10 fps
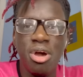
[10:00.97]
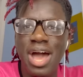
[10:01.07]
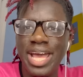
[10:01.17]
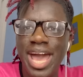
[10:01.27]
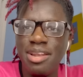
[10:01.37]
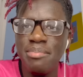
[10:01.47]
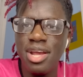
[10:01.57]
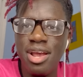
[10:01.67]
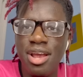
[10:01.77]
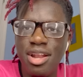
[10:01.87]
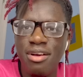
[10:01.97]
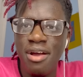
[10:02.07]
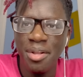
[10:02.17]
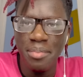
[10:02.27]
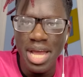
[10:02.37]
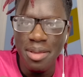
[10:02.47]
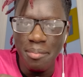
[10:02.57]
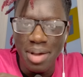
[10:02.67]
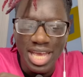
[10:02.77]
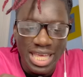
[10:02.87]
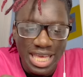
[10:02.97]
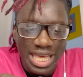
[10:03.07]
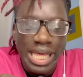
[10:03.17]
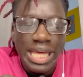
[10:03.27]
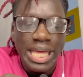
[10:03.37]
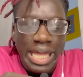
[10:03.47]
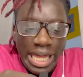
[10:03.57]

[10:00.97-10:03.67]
I got murder on my mind.